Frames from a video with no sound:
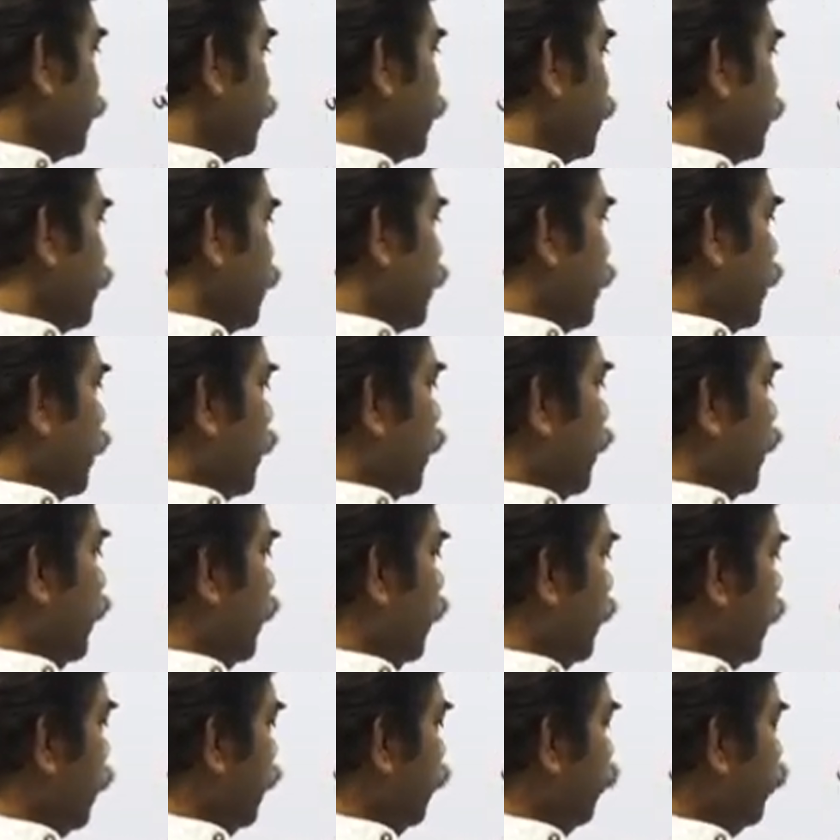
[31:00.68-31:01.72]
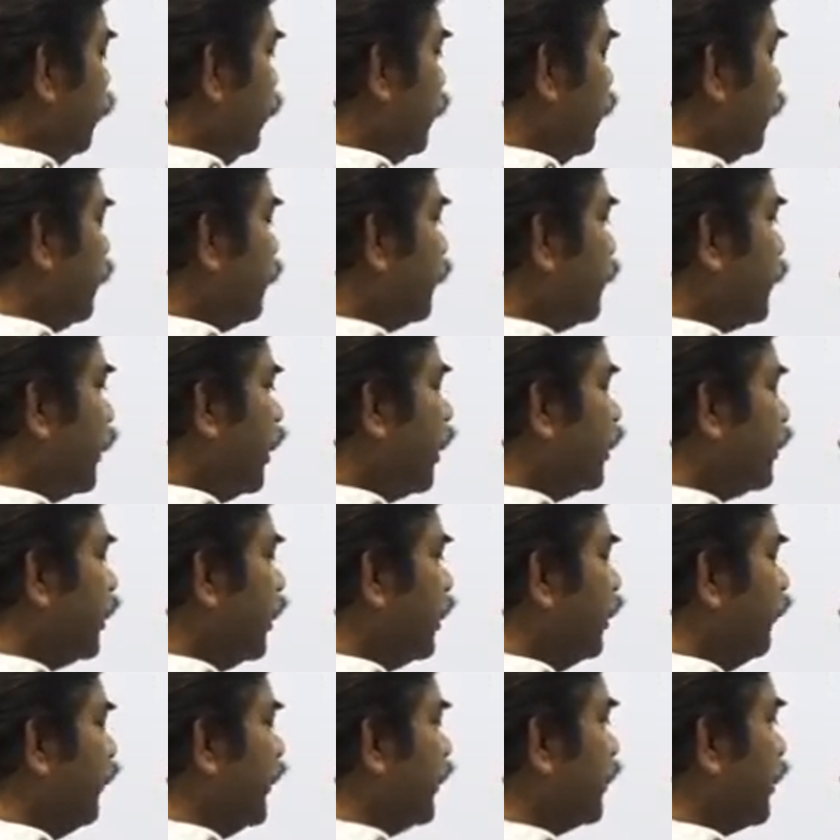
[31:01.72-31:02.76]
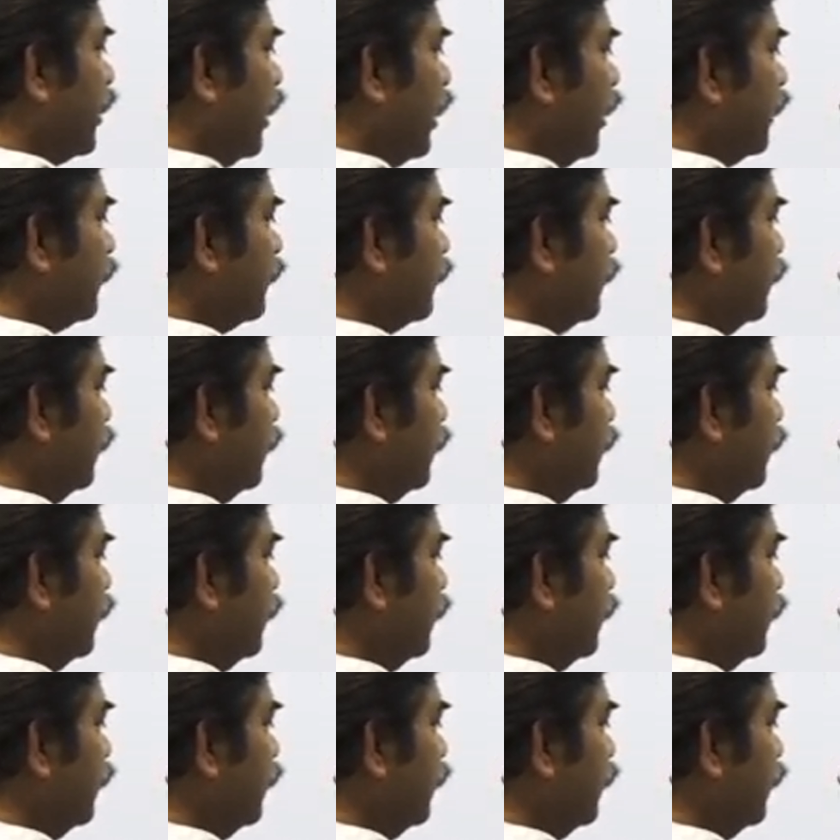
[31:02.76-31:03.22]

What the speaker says: who just start the 11th class,